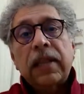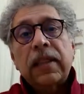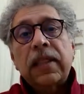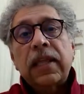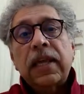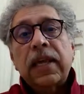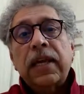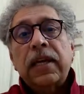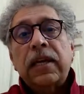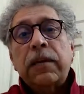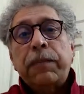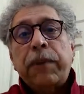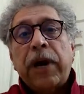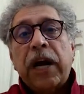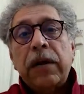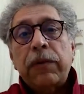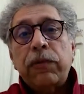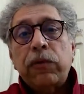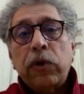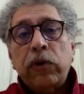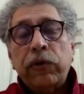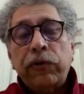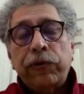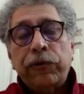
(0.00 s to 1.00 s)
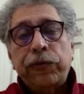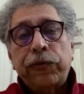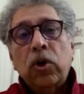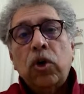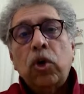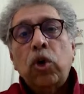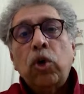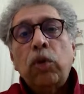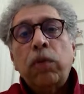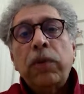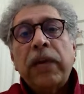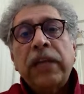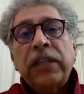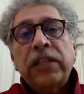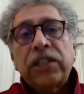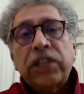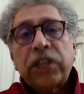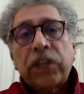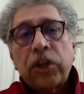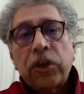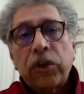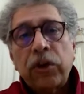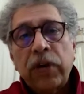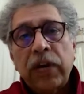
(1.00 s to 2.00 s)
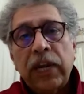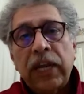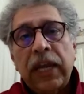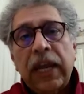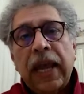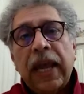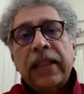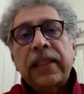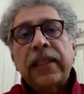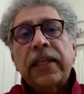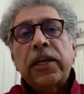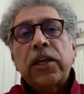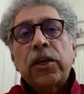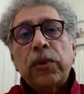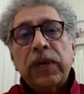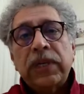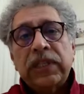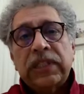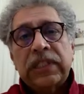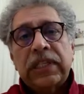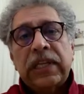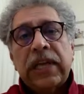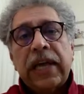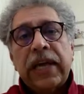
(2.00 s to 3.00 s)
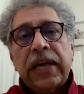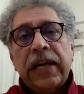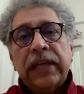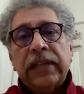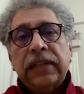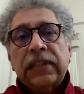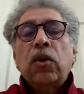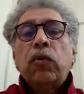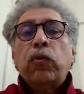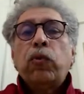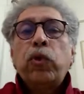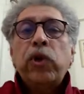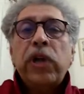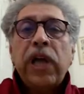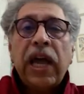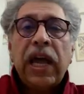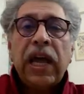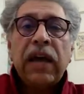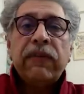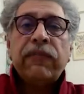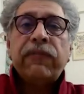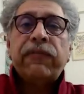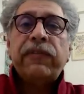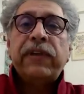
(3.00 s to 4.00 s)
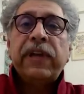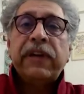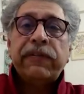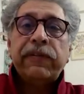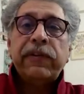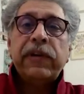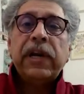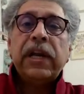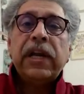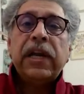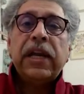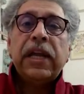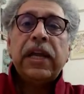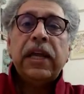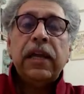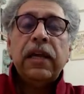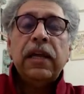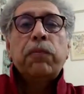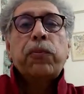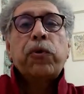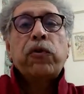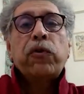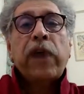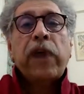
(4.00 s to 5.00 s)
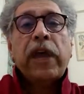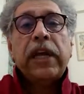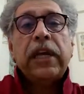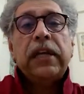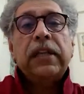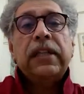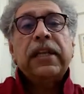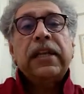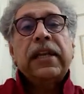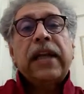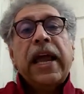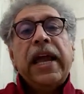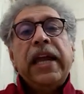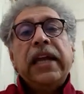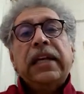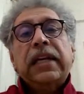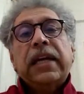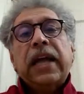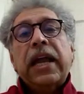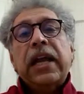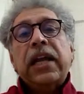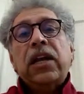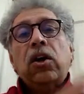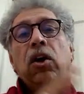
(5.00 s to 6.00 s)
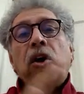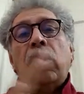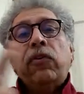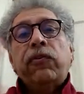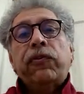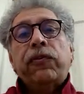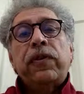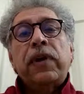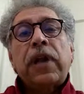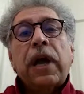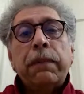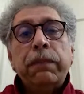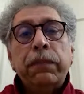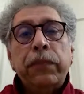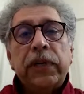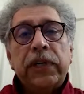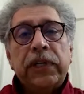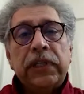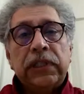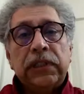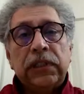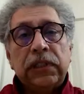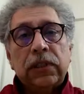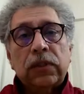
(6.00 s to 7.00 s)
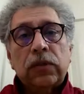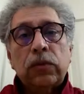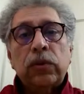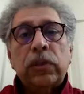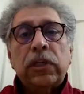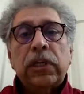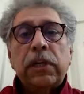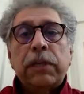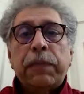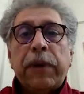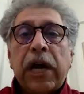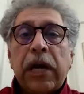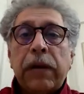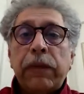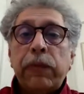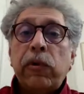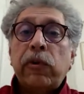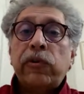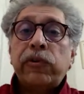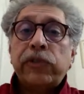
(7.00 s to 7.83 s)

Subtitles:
the Department of Homeland Security and the USCIS would have definitely provided the right kind of numbers to the Department of